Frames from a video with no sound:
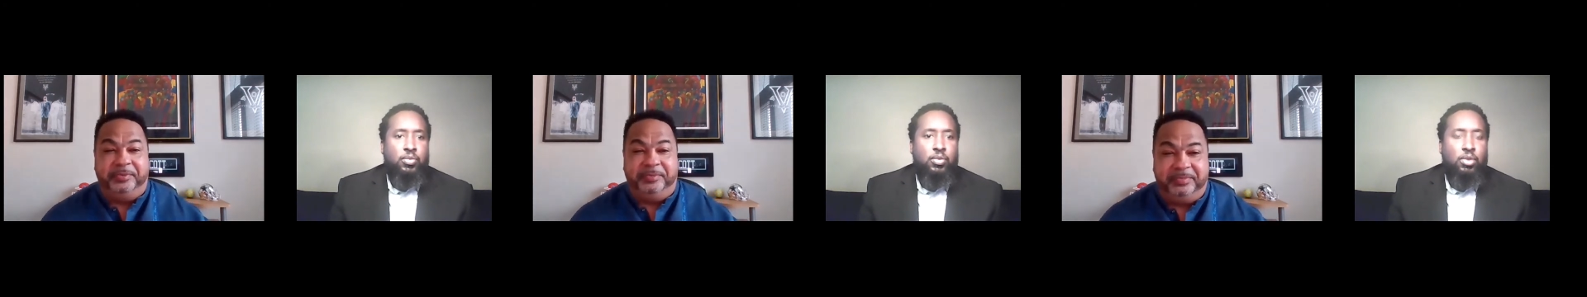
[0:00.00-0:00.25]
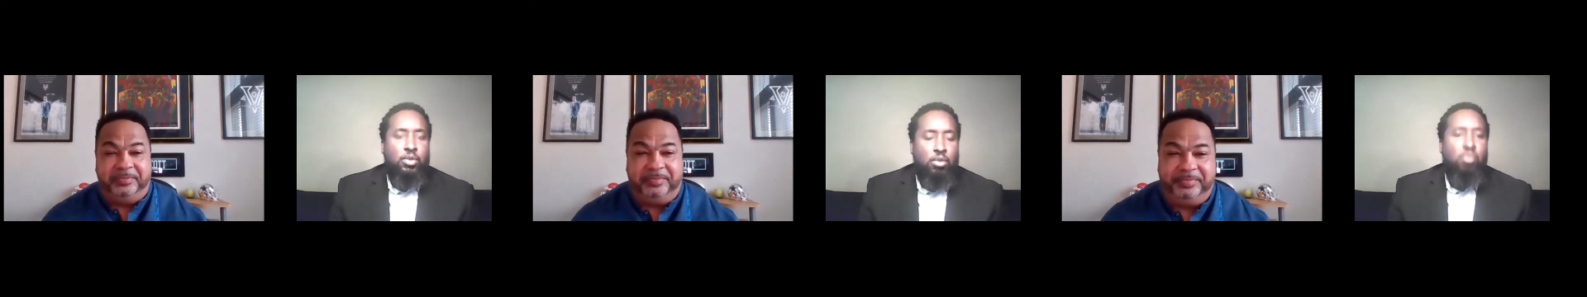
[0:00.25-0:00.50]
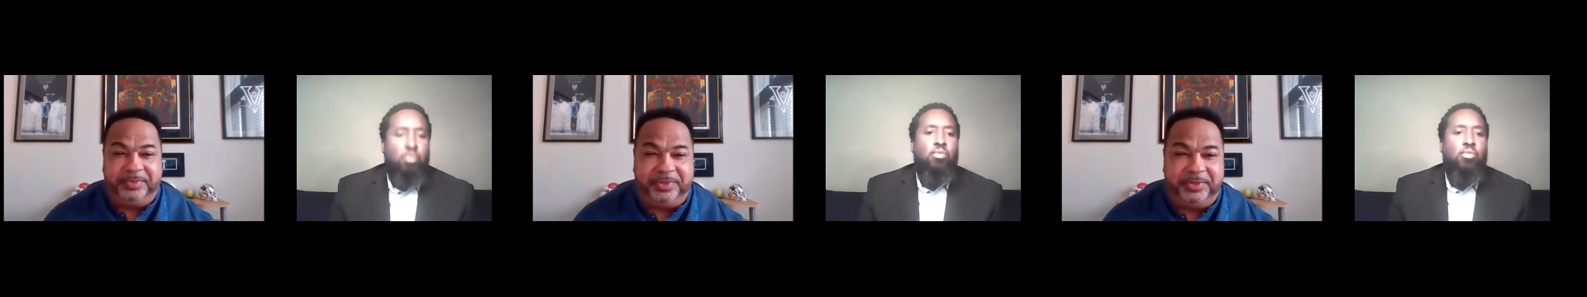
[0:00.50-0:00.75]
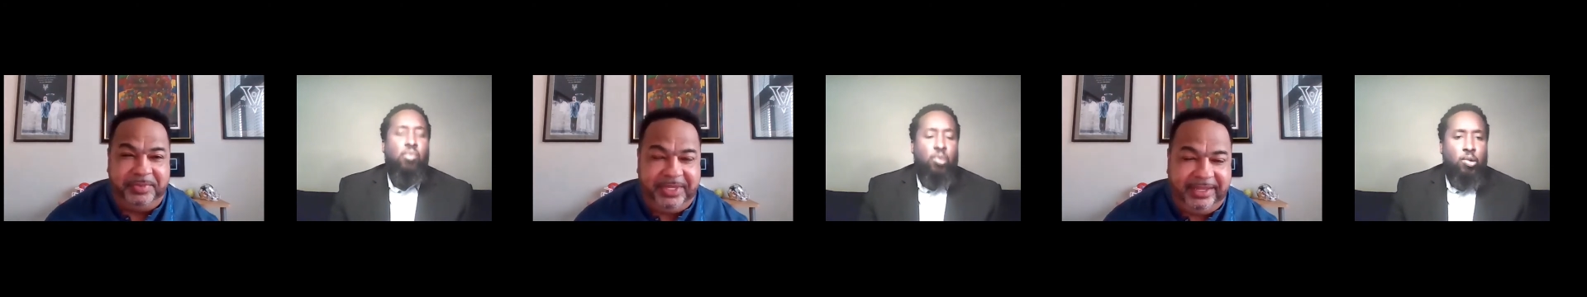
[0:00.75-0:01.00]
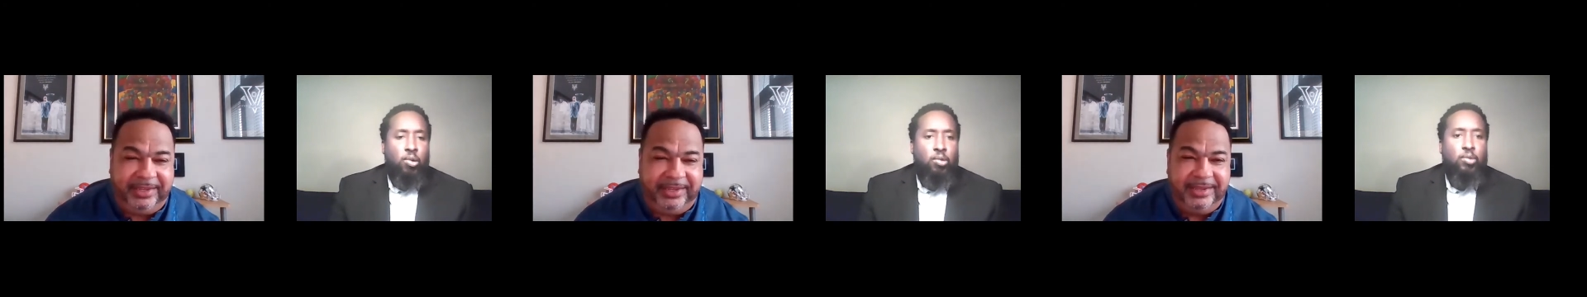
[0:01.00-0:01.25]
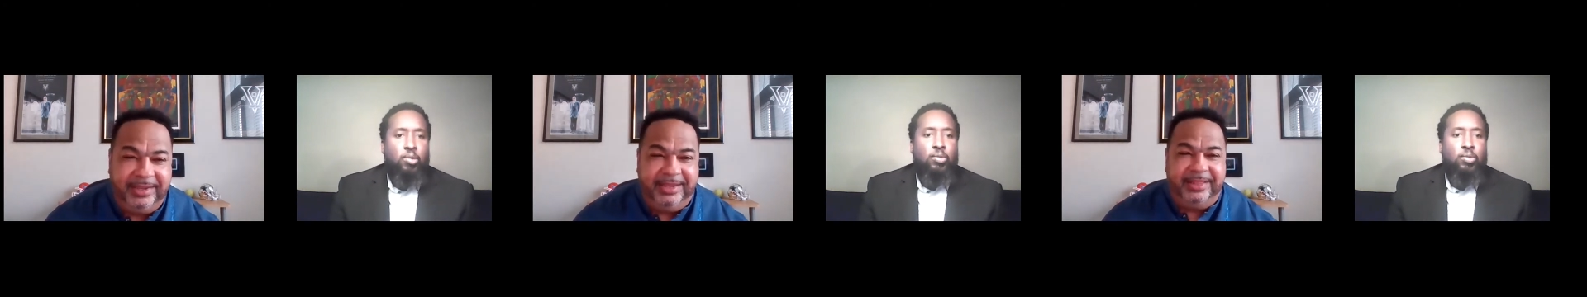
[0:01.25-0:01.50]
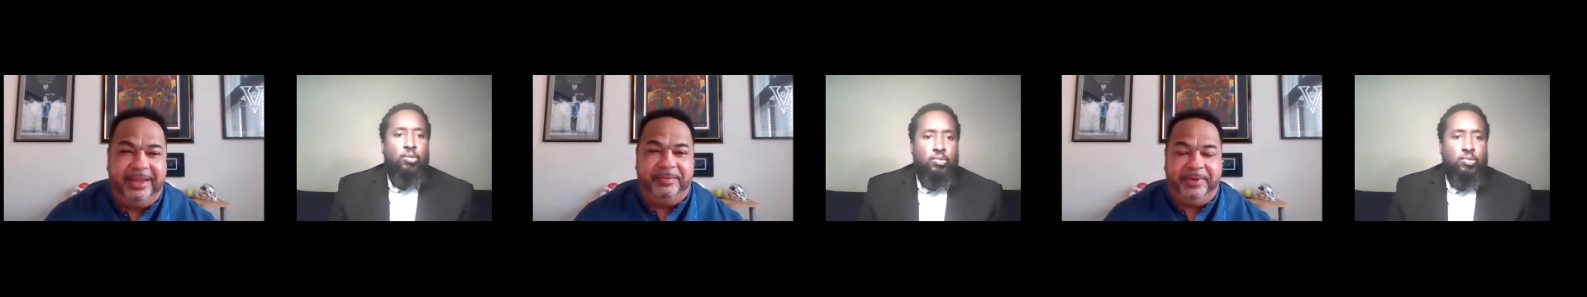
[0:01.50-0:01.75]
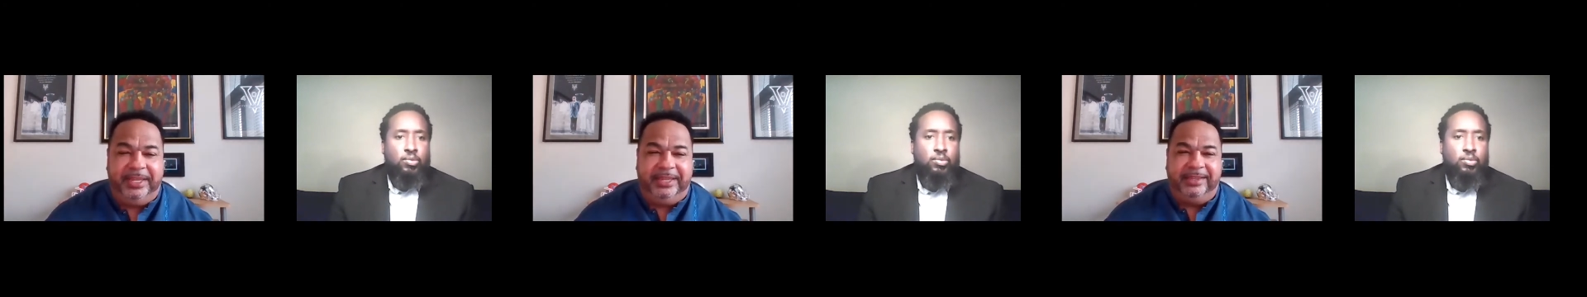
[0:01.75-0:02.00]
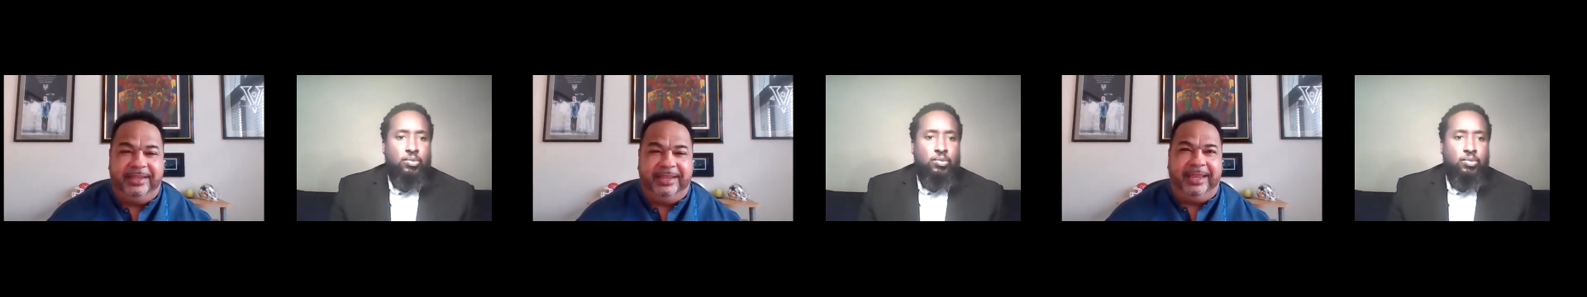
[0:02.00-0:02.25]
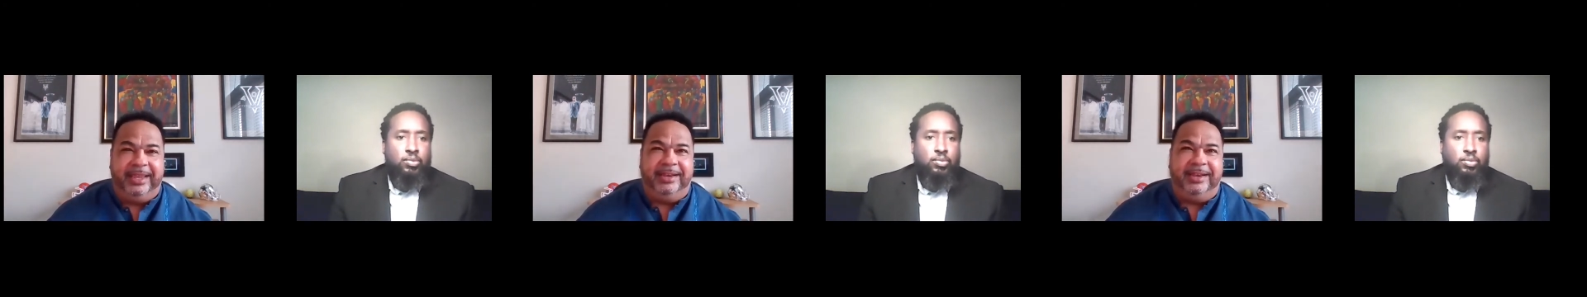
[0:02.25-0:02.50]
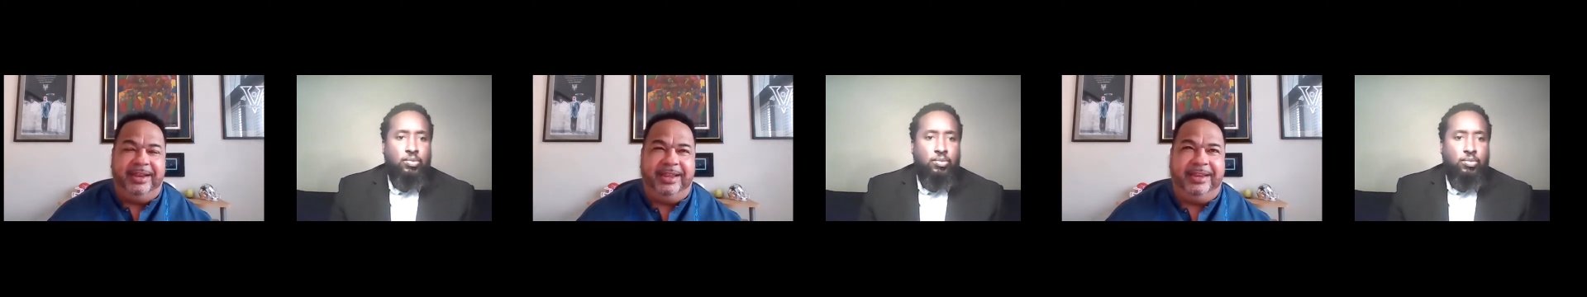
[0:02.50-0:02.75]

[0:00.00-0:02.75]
Speaker 1: groomed to be that way. And